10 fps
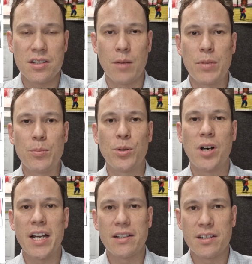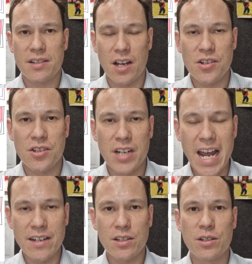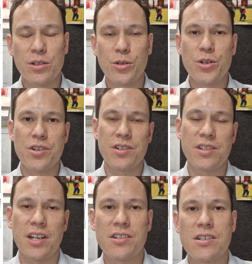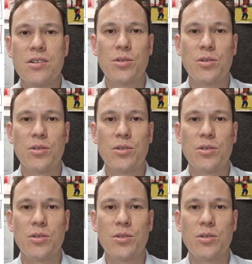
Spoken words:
Some people like a discussion and a conclusion section,